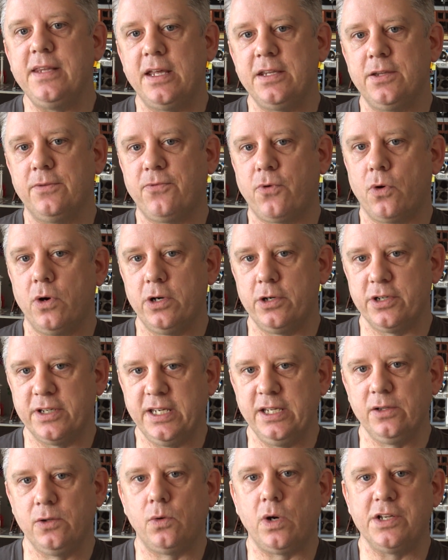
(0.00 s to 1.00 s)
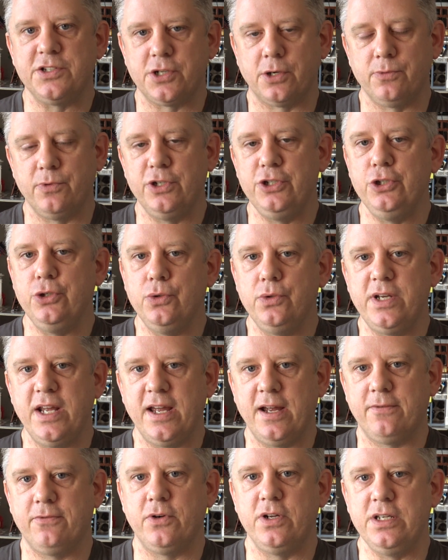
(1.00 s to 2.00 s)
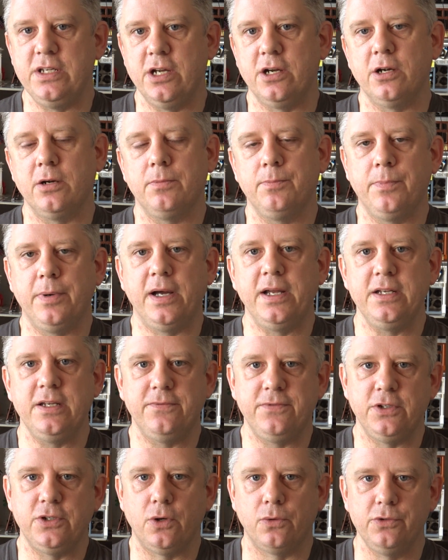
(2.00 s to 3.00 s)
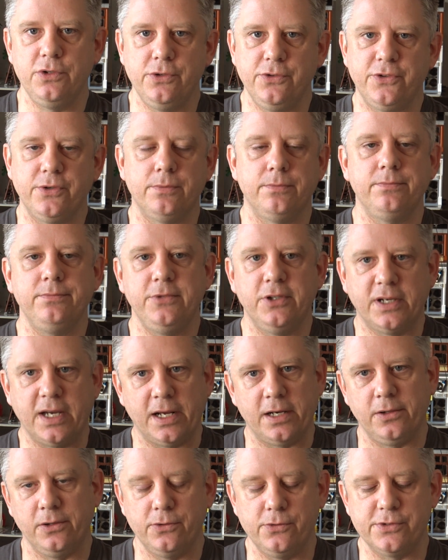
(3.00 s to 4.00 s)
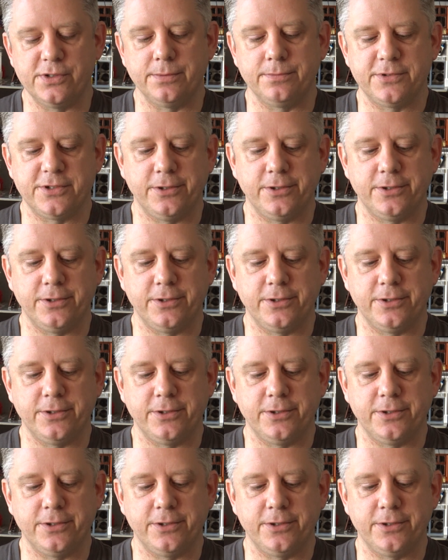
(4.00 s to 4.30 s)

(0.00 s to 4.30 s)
that the 400 kilowatts are renewed every year, but if you don't use them, you kind of lose them.